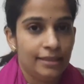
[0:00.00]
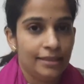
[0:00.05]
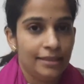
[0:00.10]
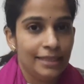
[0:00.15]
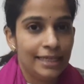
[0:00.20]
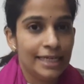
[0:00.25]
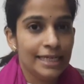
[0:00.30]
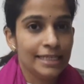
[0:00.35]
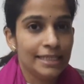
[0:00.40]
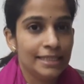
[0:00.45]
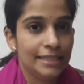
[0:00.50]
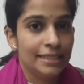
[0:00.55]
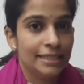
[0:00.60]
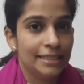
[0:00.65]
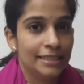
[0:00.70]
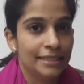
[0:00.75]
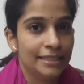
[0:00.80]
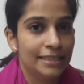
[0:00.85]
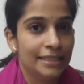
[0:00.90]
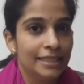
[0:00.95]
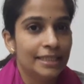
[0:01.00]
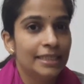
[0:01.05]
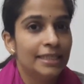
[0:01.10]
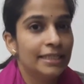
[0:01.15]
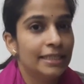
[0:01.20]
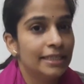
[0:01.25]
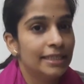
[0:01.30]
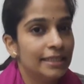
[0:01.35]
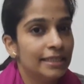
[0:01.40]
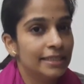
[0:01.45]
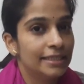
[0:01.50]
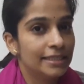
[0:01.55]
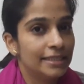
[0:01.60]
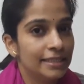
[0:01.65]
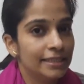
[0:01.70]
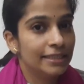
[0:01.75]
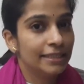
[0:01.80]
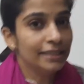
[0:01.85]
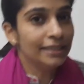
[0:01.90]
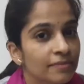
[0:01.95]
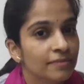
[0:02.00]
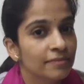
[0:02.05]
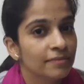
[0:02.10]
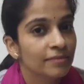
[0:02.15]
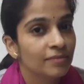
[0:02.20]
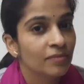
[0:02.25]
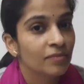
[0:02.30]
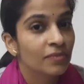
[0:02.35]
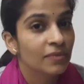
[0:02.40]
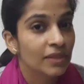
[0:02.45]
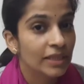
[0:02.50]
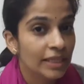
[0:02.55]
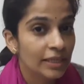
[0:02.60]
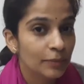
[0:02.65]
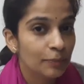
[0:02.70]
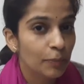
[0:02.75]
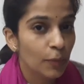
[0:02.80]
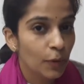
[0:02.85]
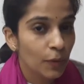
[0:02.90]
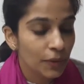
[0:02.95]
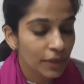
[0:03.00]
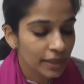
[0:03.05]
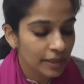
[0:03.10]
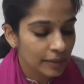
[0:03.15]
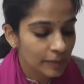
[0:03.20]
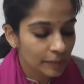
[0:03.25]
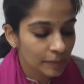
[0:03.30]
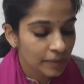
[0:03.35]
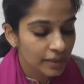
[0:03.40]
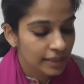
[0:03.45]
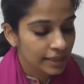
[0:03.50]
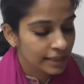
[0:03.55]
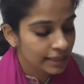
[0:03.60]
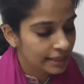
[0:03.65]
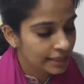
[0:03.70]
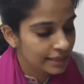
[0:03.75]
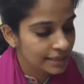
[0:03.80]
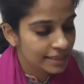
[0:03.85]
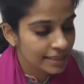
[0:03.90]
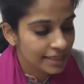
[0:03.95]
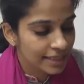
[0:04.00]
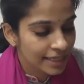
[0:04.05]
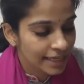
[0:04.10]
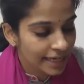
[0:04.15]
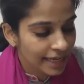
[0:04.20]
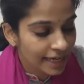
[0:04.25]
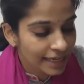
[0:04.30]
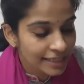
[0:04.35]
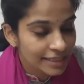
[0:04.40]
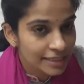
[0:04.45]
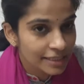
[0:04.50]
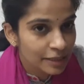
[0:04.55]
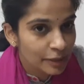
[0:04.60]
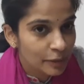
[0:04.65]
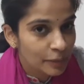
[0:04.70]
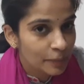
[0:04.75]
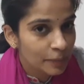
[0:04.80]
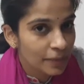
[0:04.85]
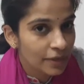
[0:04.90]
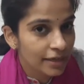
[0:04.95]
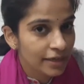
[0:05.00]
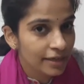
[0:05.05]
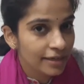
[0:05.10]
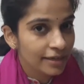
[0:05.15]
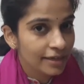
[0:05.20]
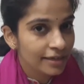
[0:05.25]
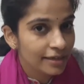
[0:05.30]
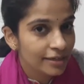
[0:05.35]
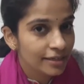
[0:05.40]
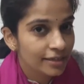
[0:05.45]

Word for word: Yes? It's a the poem Kitten at Play.